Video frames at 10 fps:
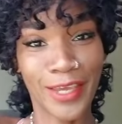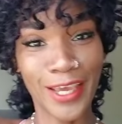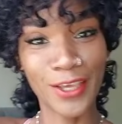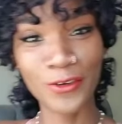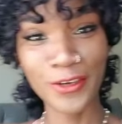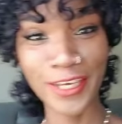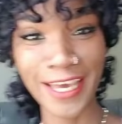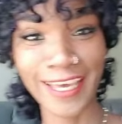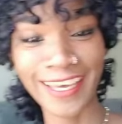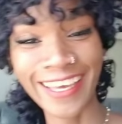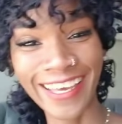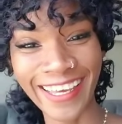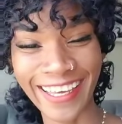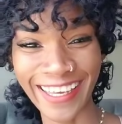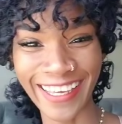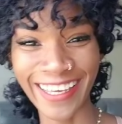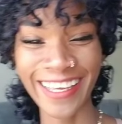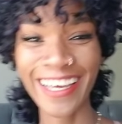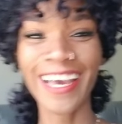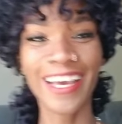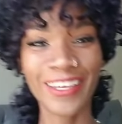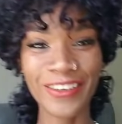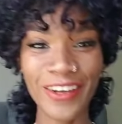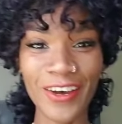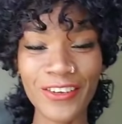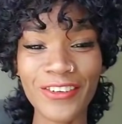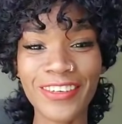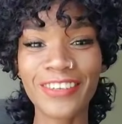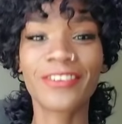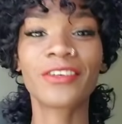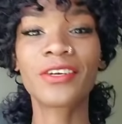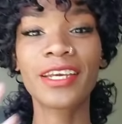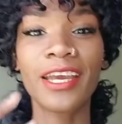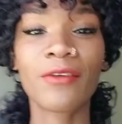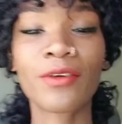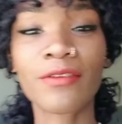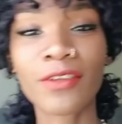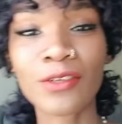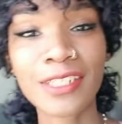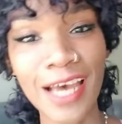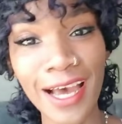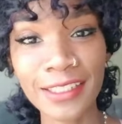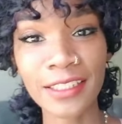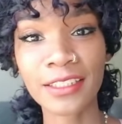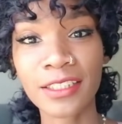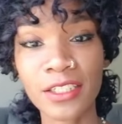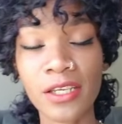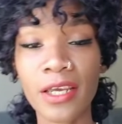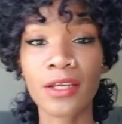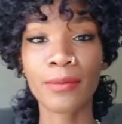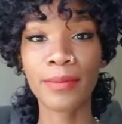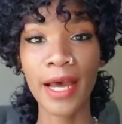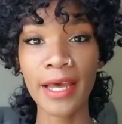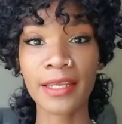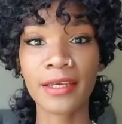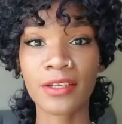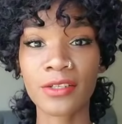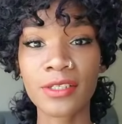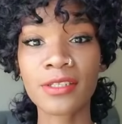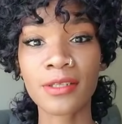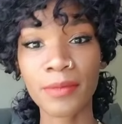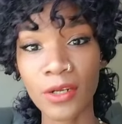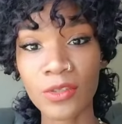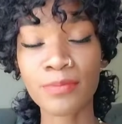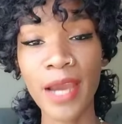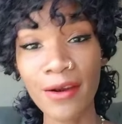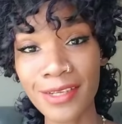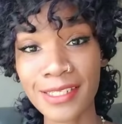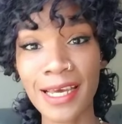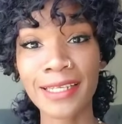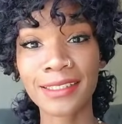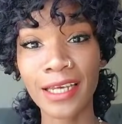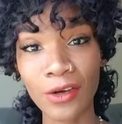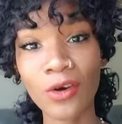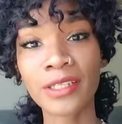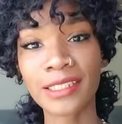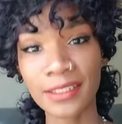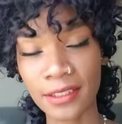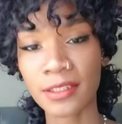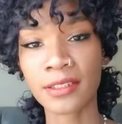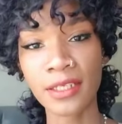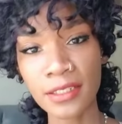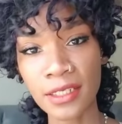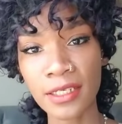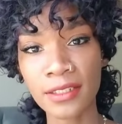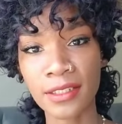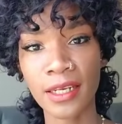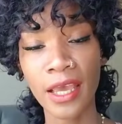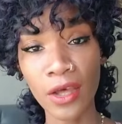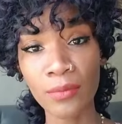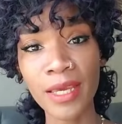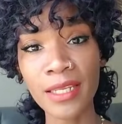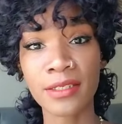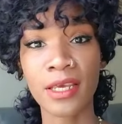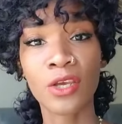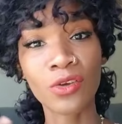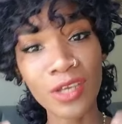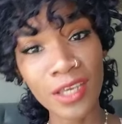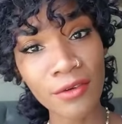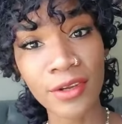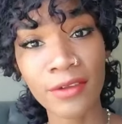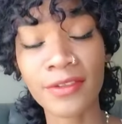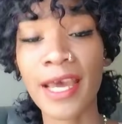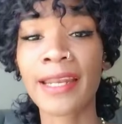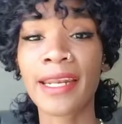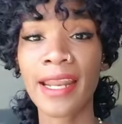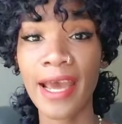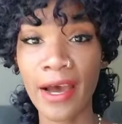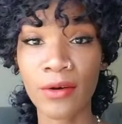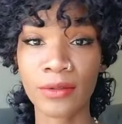You can get, you know, you can get rid of those toxins in your body, in your system, and those parasites that causes diseases and ailments. You can get rid of that now.